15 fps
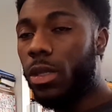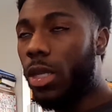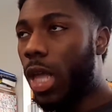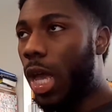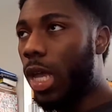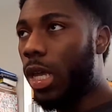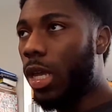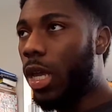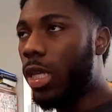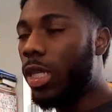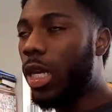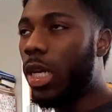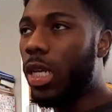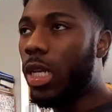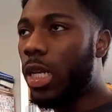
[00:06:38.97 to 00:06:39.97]
Like, at
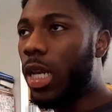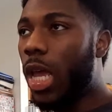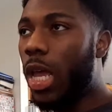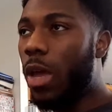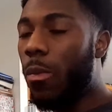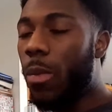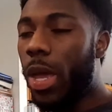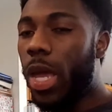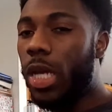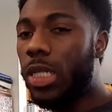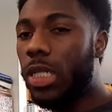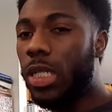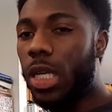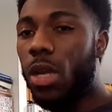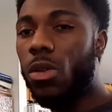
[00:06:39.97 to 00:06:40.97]
the end of the day, a man
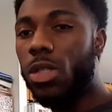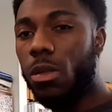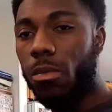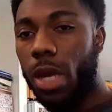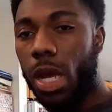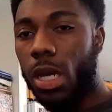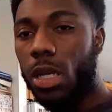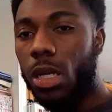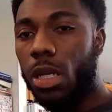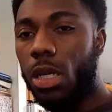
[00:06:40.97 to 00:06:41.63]
just killed somebody.